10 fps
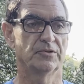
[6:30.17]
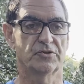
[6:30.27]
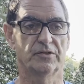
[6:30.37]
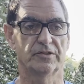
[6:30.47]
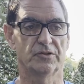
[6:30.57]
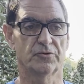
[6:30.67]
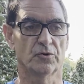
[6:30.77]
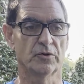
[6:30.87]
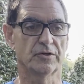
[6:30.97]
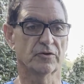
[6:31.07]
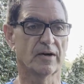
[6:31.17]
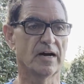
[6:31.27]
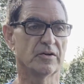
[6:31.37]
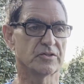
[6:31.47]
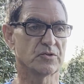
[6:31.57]
If you throw it on the
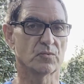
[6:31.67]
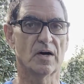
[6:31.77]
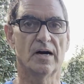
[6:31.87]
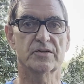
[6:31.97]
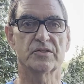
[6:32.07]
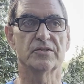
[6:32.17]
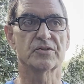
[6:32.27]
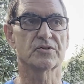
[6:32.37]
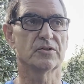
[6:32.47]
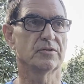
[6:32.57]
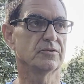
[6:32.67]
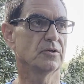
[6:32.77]
ground, it's in rocks, and the sun,